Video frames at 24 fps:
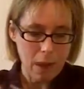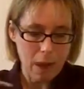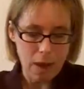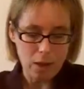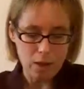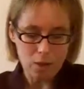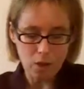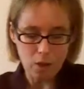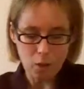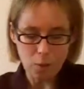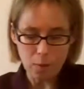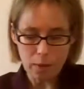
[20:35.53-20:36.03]

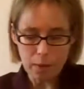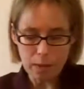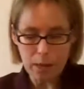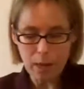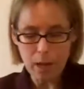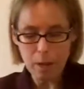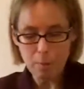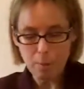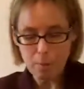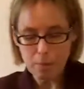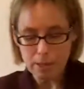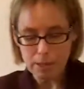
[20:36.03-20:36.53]
And so what
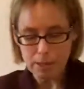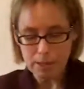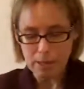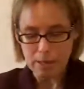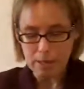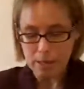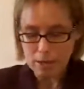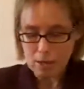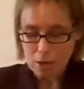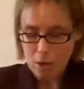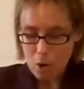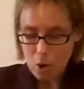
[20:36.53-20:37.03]
happens
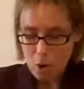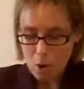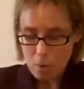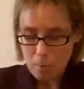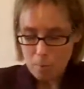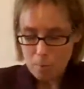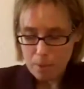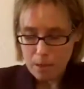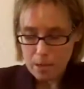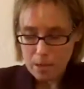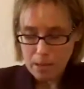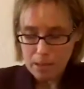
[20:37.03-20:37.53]
is,
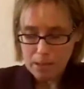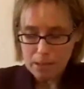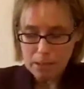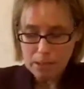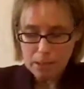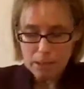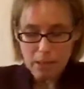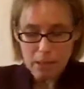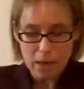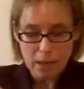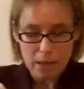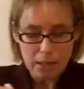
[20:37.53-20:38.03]
because
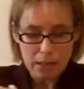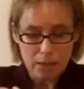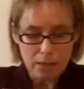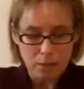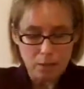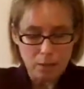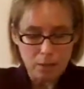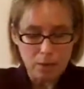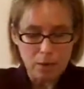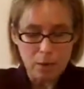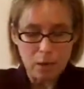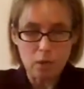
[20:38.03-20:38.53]
this guy is
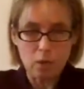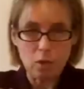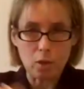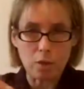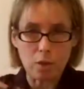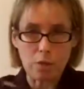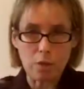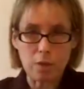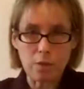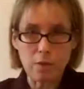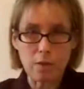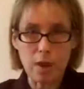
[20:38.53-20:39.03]
moving so
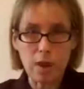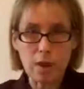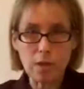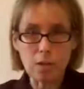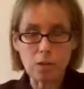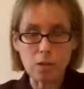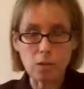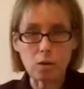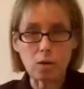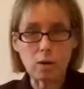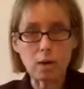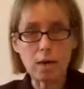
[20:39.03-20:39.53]
much
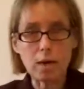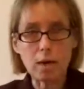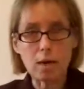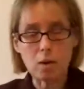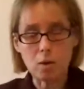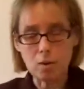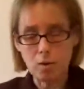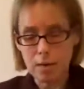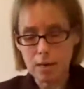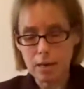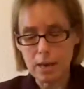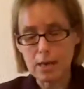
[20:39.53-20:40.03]
faster, it
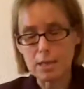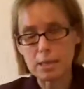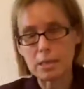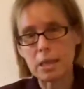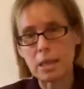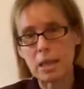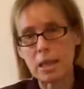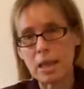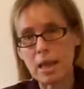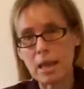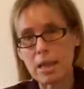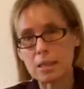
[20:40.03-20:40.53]
creates
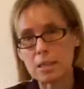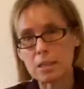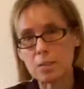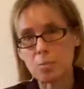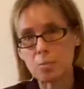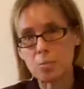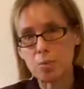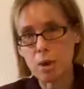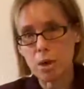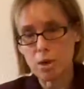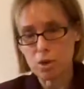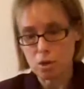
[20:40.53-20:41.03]
less
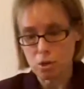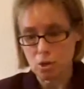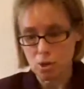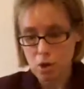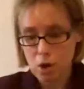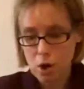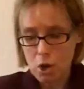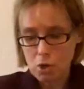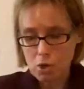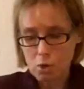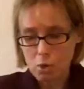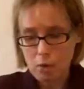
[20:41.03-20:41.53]
pressure.
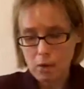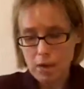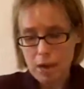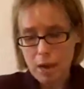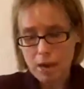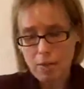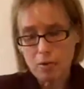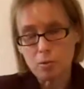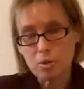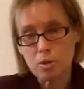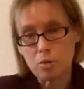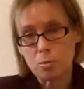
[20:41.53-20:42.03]
So
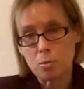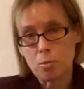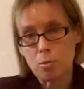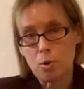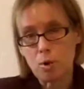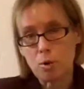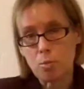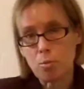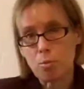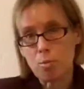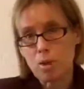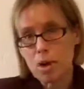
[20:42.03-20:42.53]
now there's
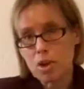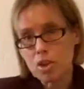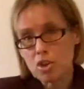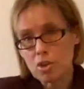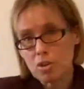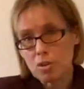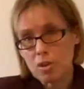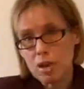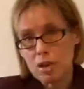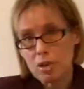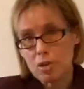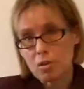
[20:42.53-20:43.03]
more
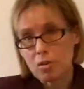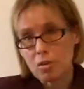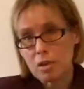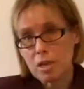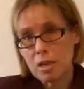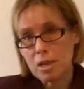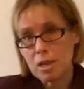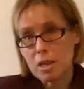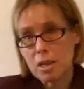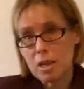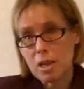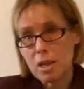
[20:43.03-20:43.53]
pressure
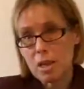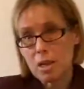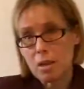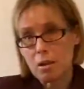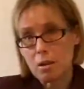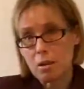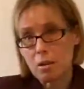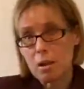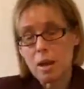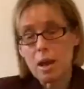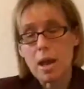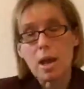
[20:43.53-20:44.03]
underneath
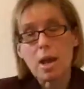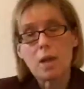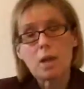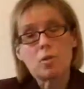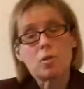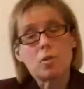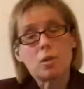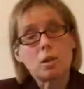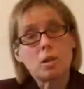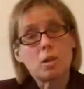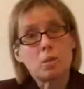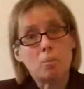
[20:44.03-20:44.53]
here,
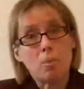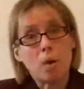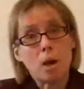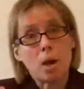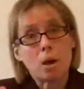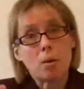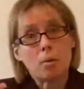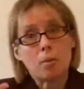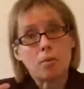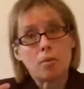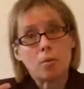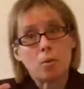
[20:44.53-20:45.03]
underneath the
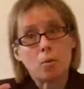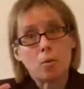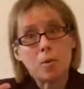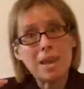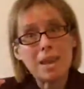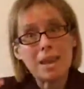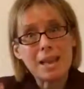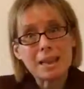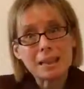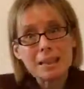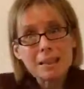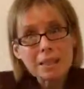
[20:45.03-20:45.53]
bottom of the
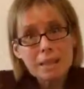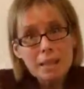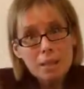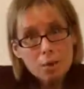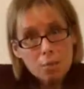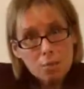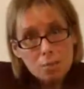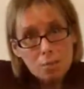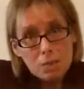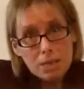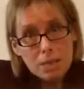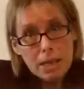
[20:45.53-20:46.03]
wing.
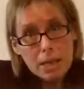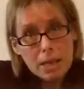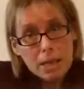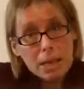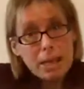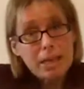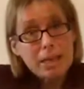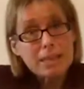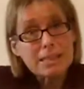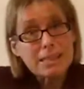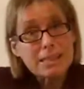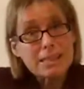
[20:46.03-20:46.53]
It's kind
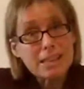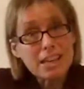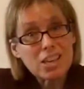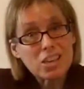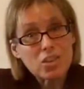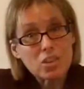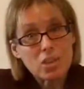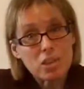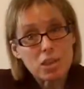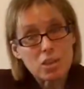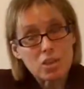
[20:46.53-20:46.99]
of like a suction.